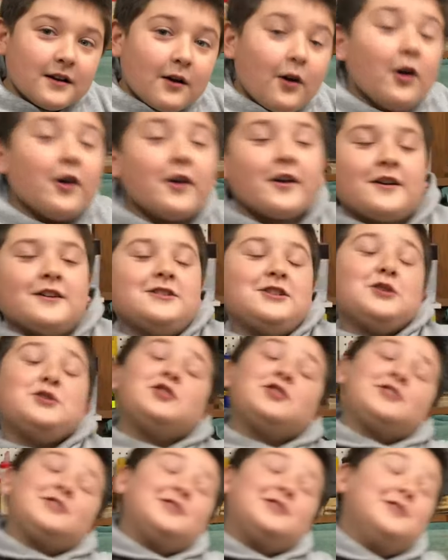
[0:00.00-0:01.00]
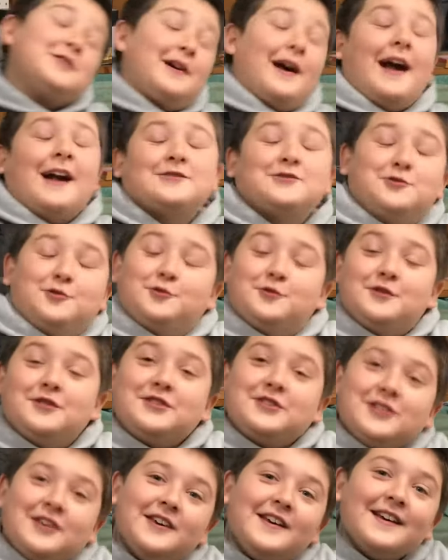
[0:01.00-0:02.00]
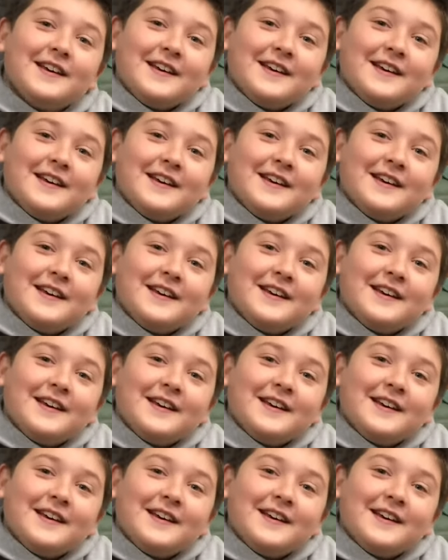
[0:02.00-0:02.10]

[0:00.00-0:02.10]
you could just do actual whiskey.